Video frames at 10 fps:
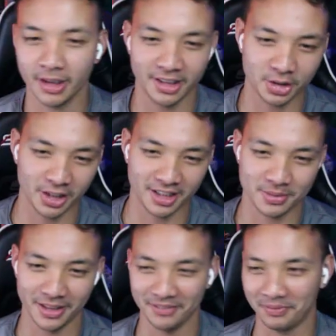going to try to
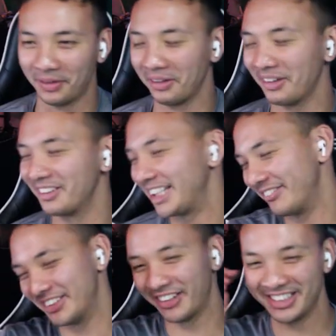explain it, even
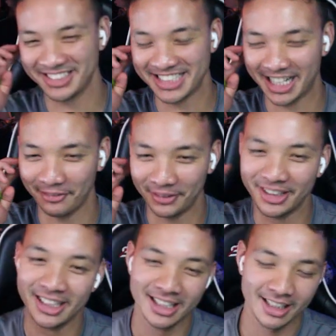though I said I would.
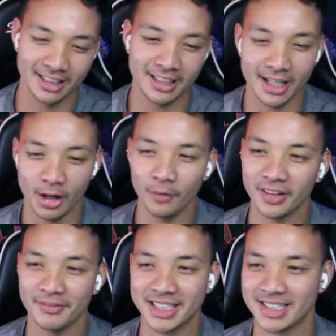Hopefully that
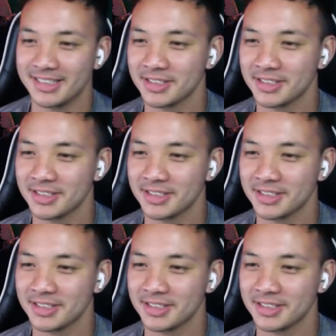makes sense.